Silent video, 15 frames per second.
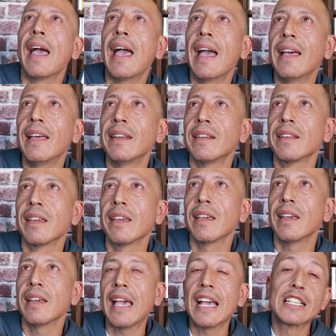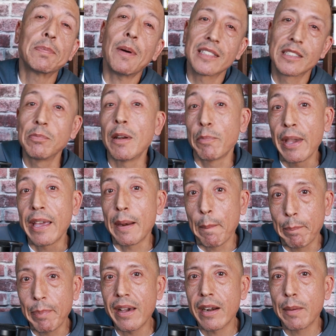And Xbox is my bread
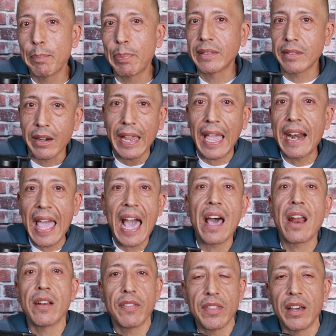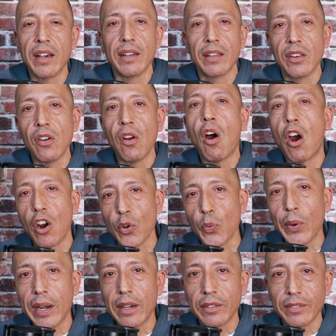and butter, but they're kind of out of the
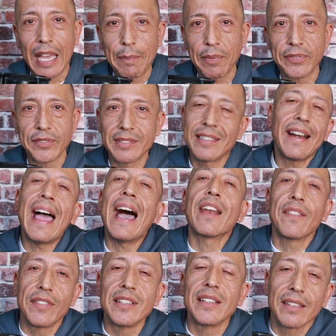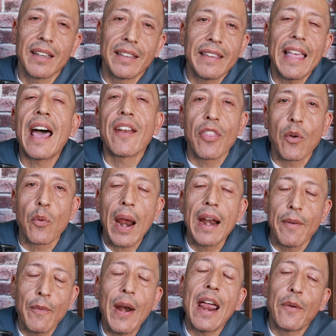hardware type of. They're out of the
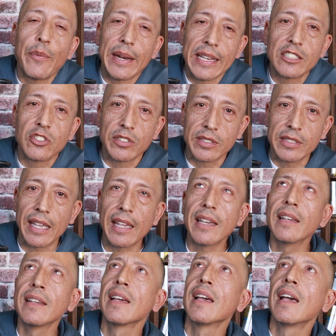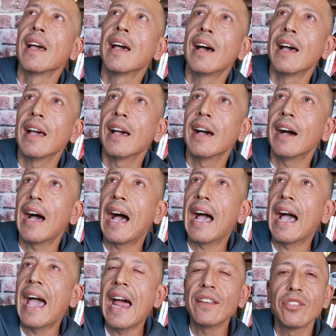rat race, to say it.
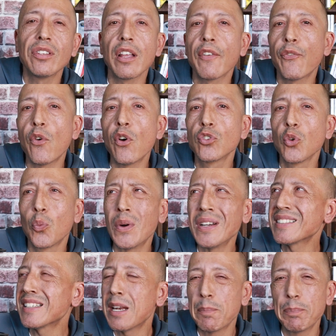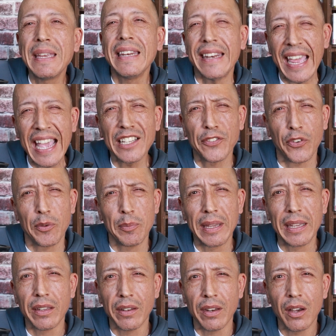I had to look forward to what's gonna be next for
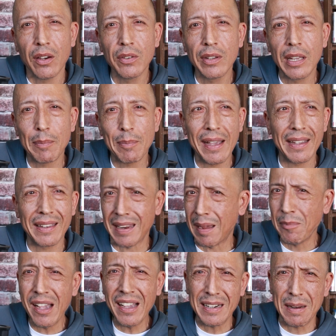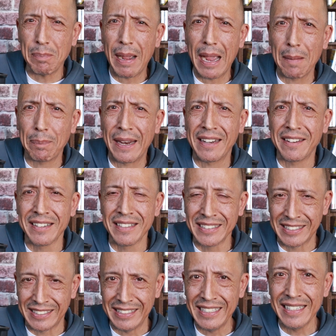me. I'm not gonna buy a PlayStation
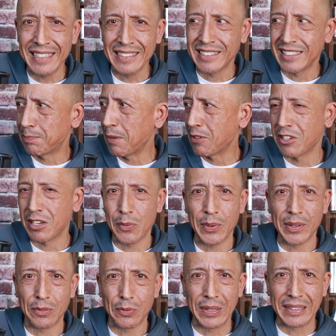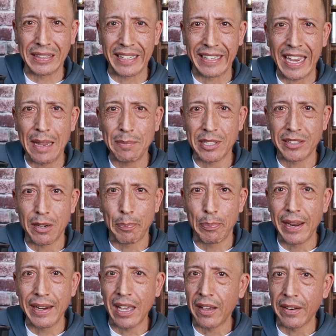6, especially with the games that they're
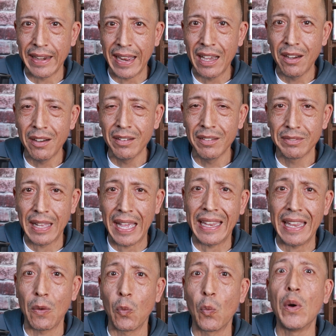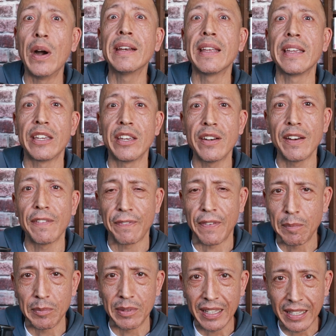putting out now. I get one a year if
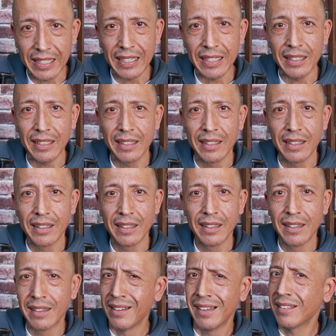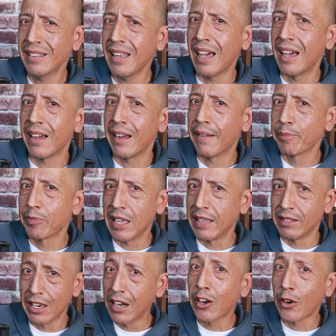I'm lucky. Nah,
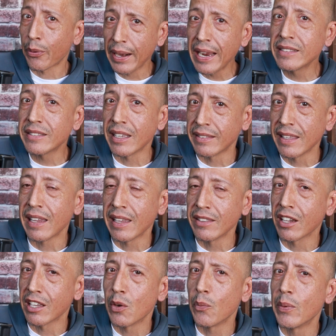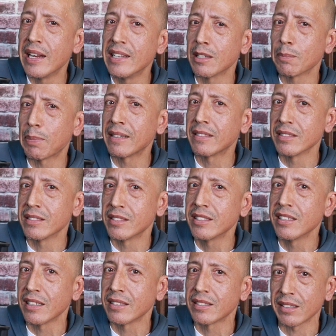and they're crazy thinking they're gonna release a PlayStation
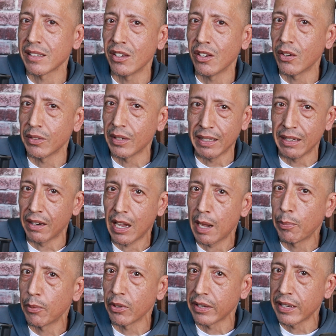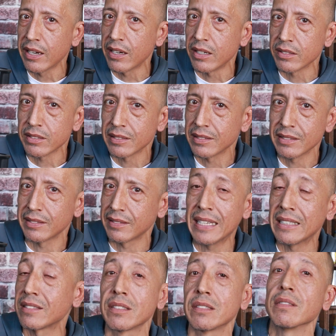6, in a couple of years.
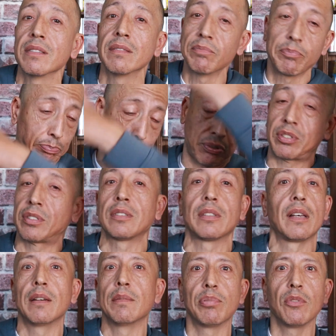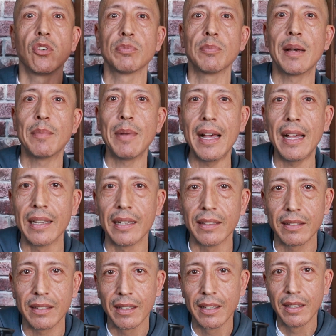That's blows my
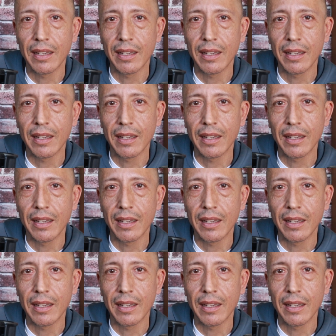mind.